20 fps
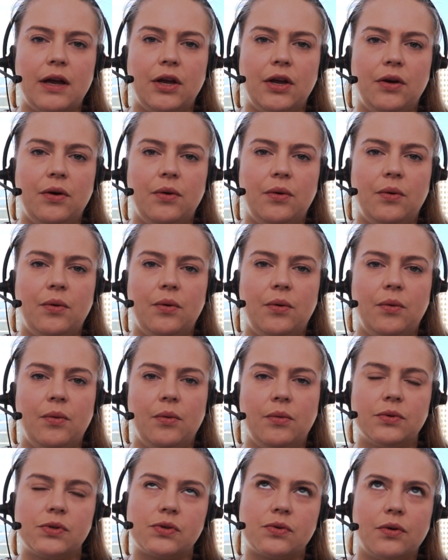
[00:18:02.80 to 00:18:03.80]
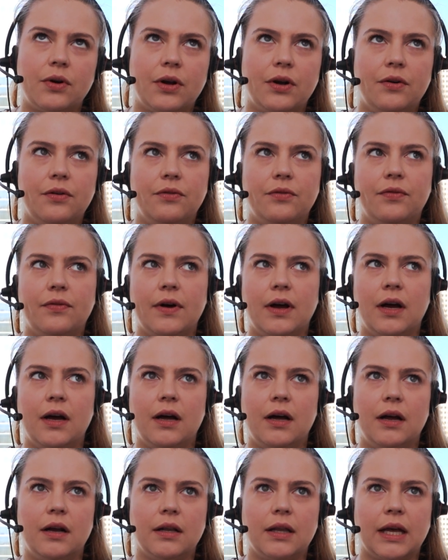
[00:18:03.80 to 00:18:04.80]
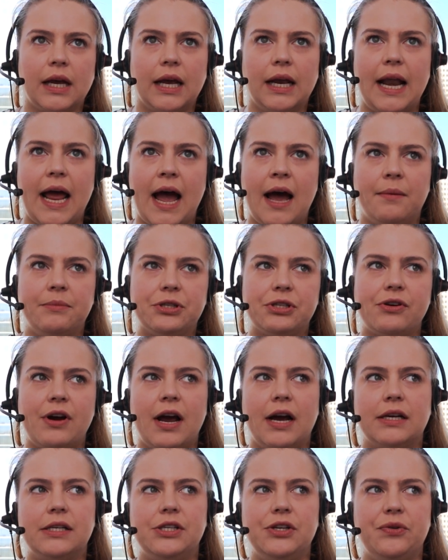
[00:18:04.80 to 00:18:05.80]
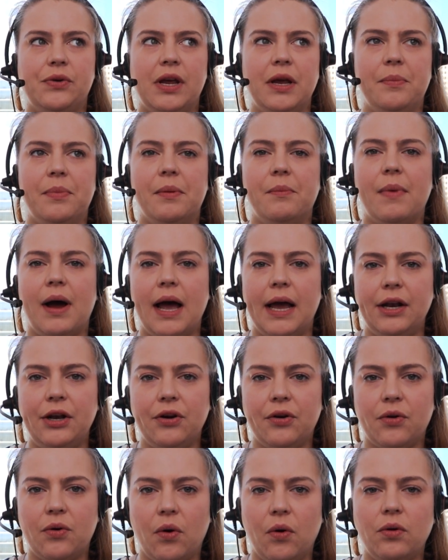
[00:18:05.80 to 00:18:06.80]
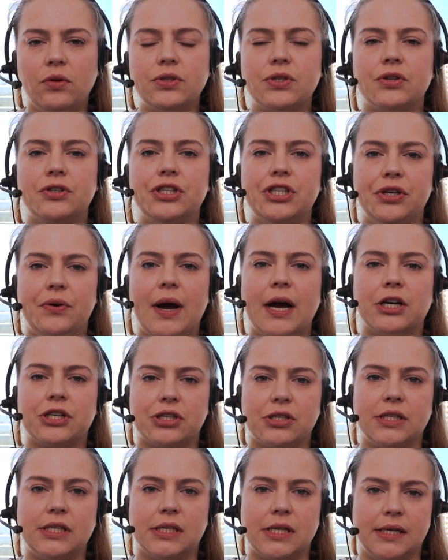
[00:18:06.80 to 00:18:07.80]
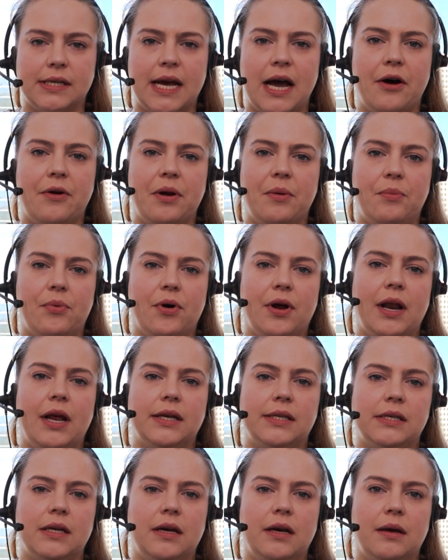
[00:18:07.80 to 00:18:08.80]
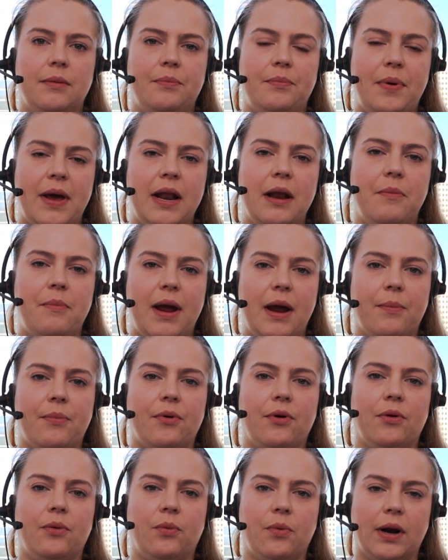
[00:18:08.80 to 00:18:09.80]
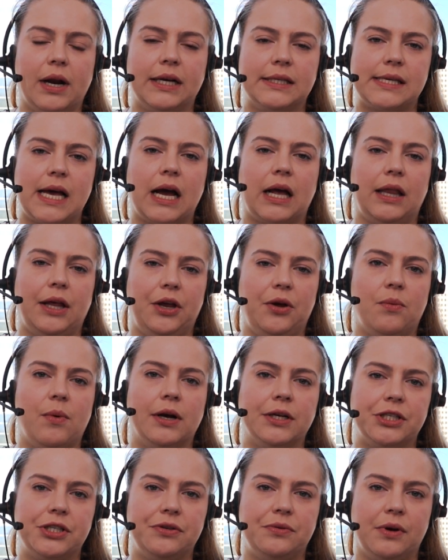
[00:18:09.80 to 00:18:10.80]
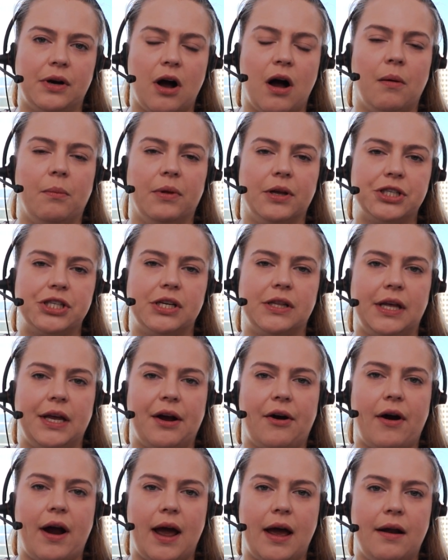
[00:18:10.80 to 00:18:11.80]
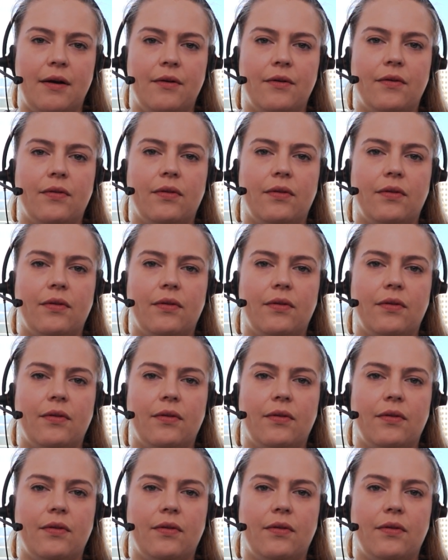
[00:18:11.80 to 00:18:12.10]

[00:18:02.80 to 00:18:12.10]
that you sort of like an abstract, do you keep in mind your goals, or do you actually sit down and put it to pen and paper what exactly you want to accomplish in the year ahead?